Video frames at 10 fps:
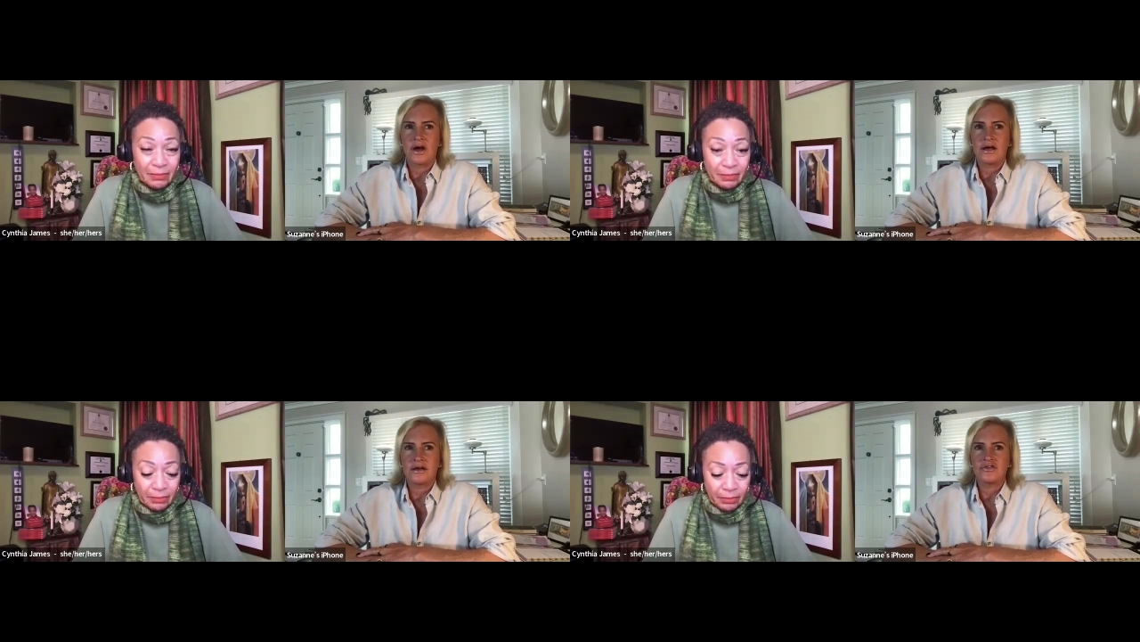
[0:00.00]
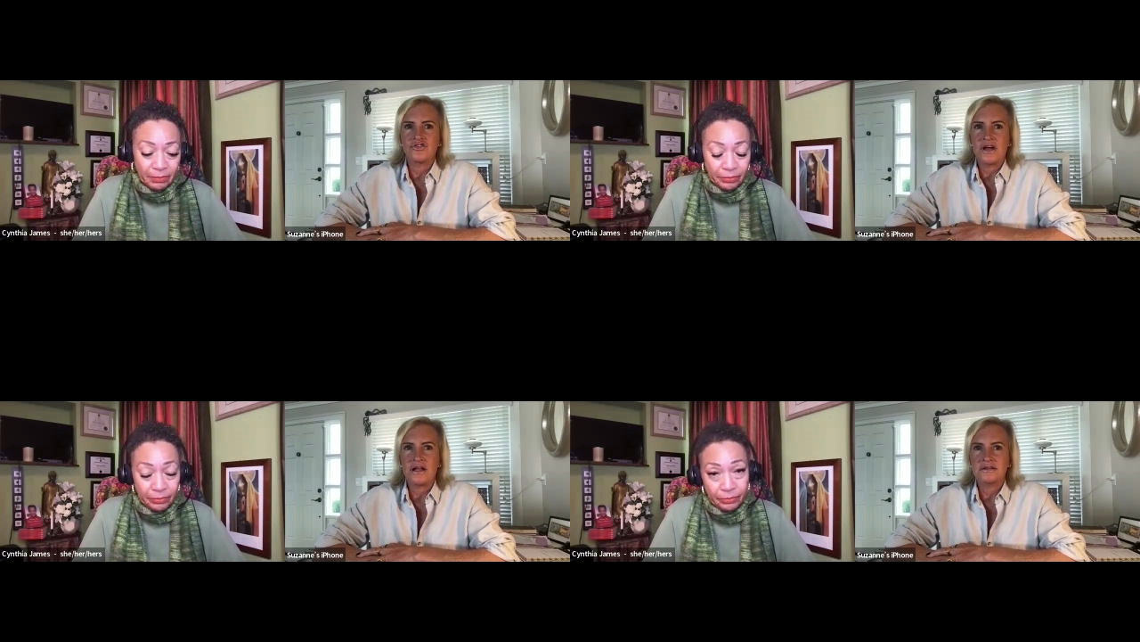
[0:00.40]
Speaker 1: not,
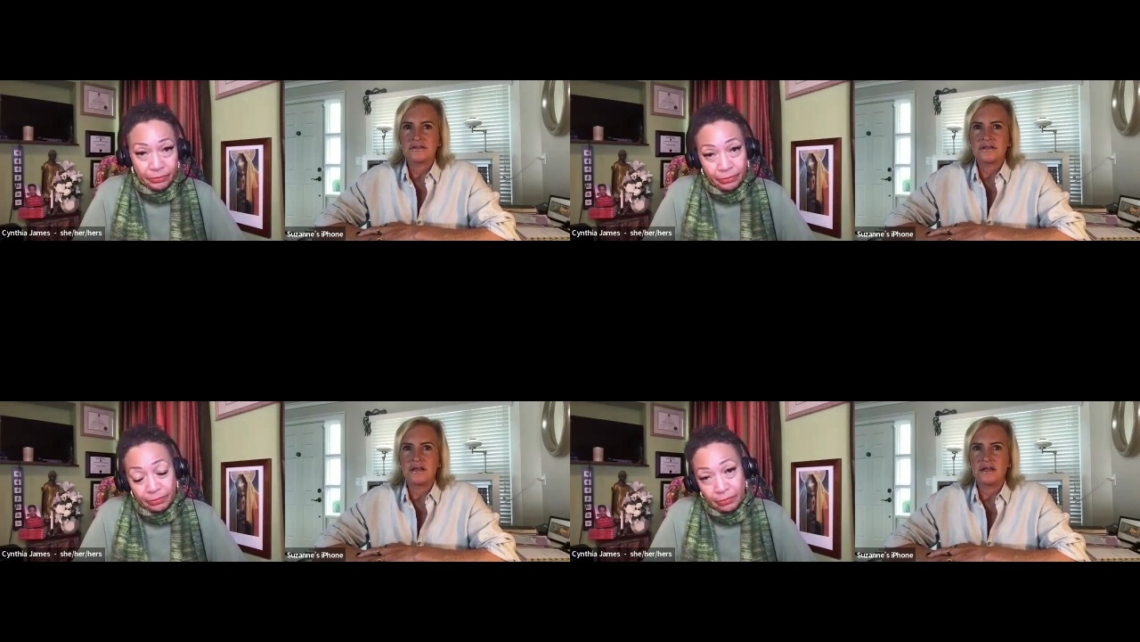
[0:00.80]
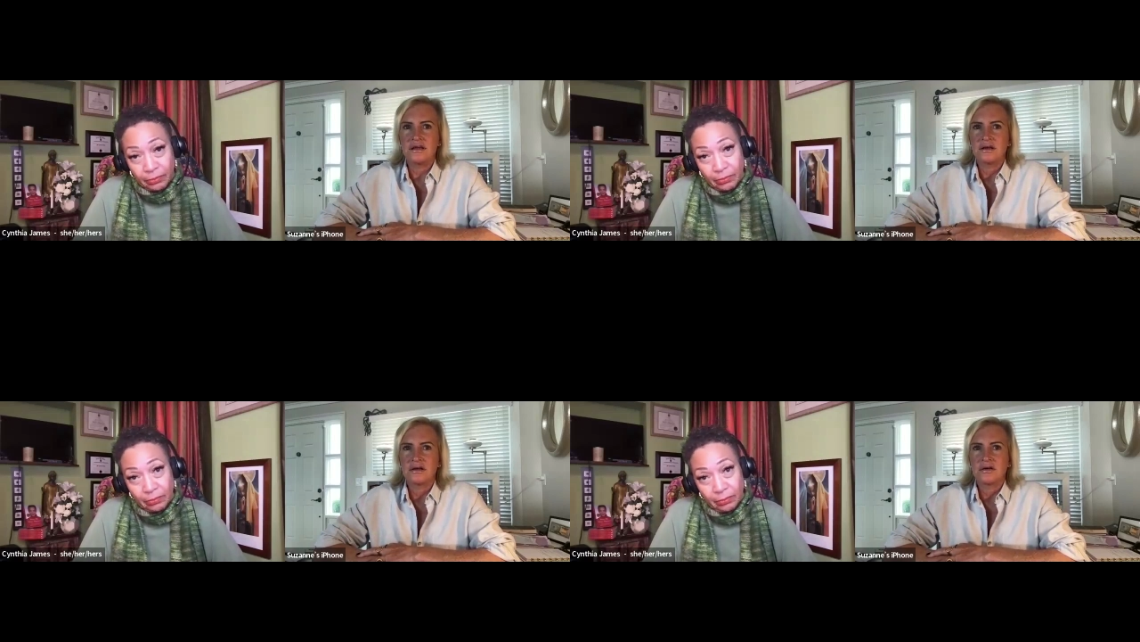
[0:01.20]

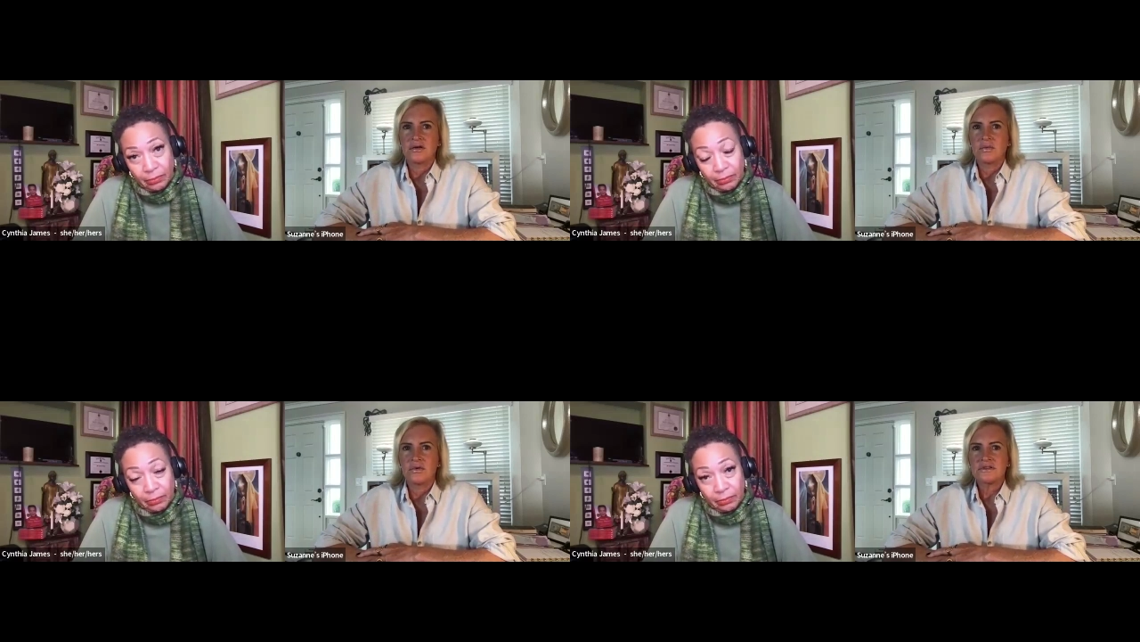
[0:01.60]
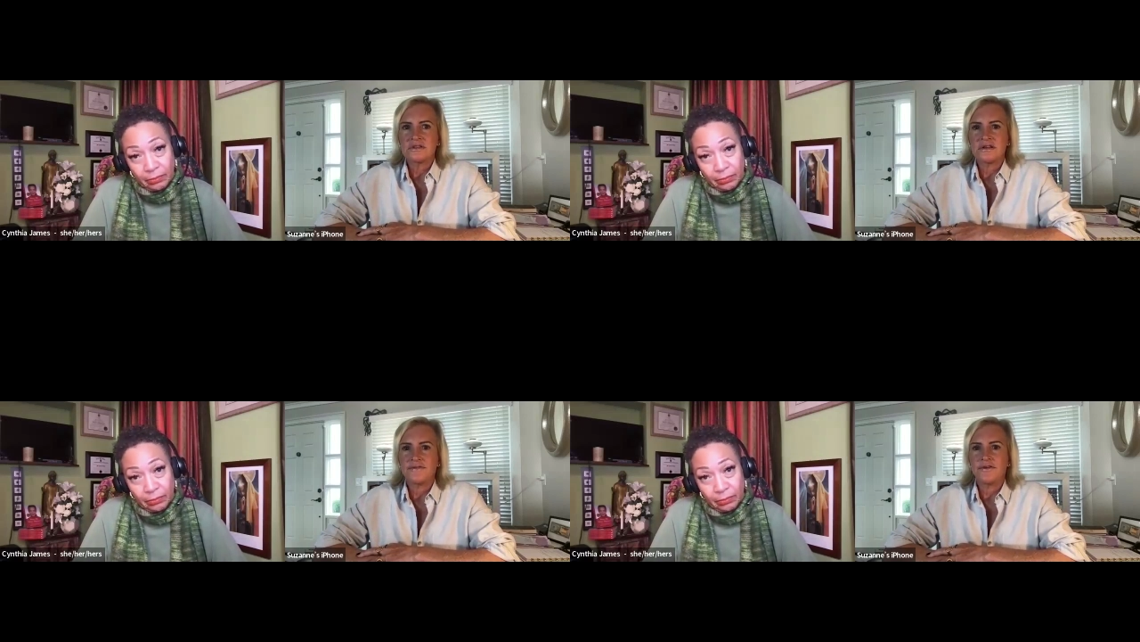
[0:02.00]
jealousy was a
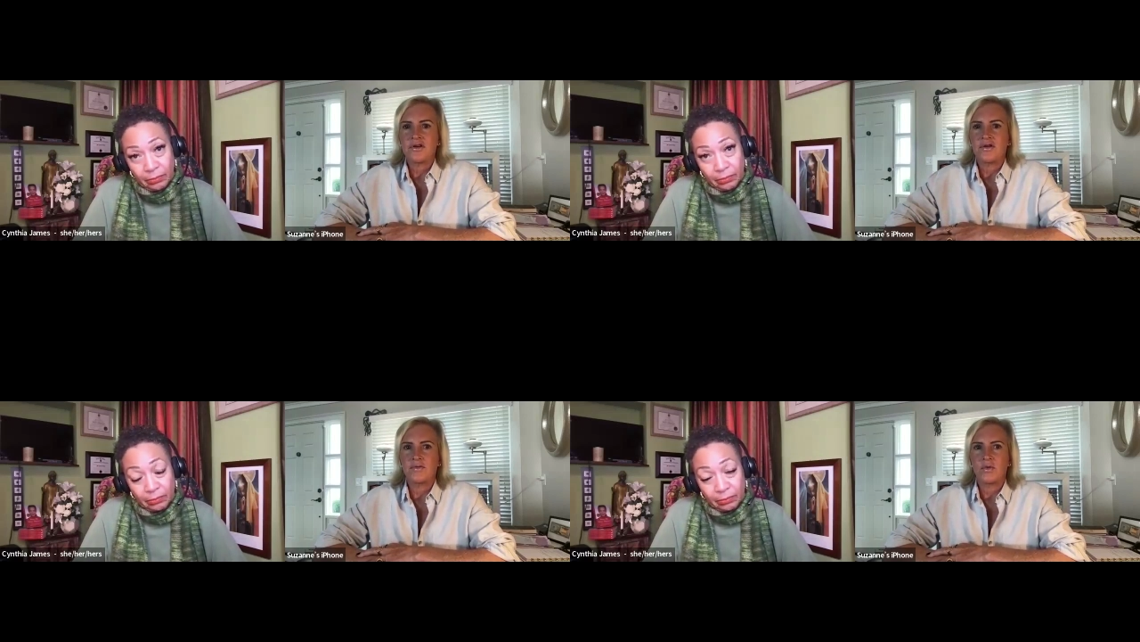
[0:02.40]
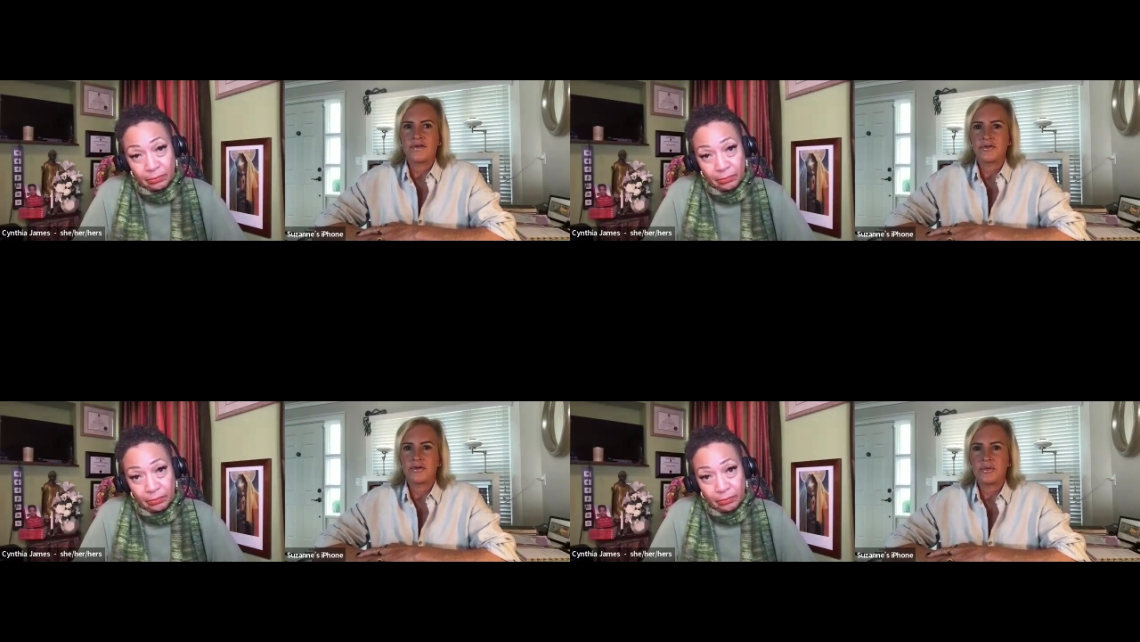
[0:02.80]
difficult
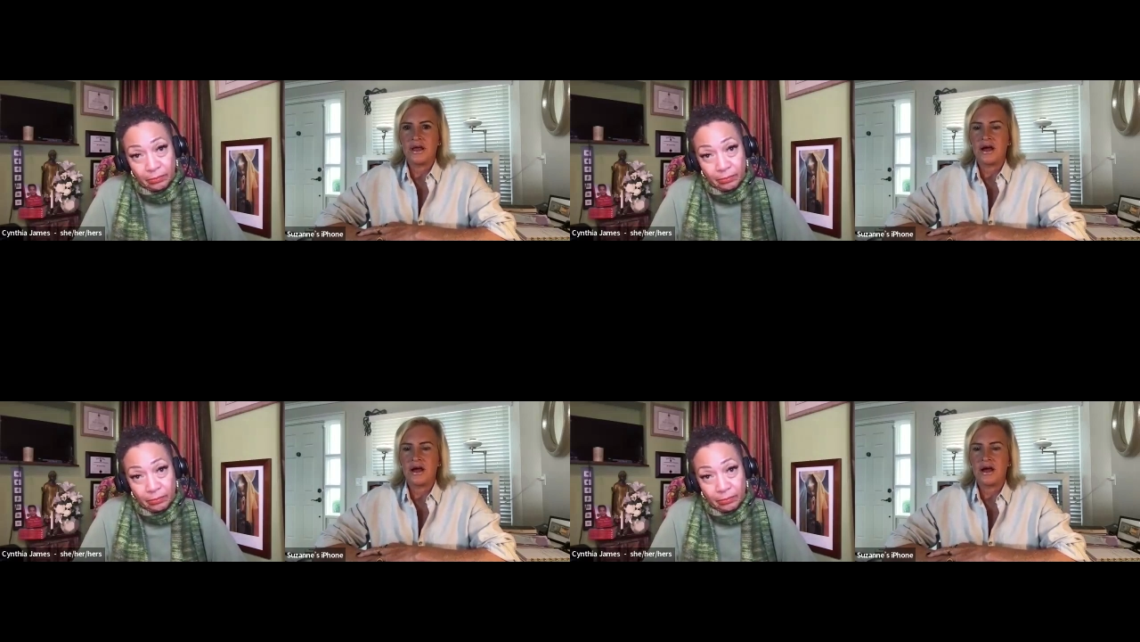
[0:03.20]
one for me.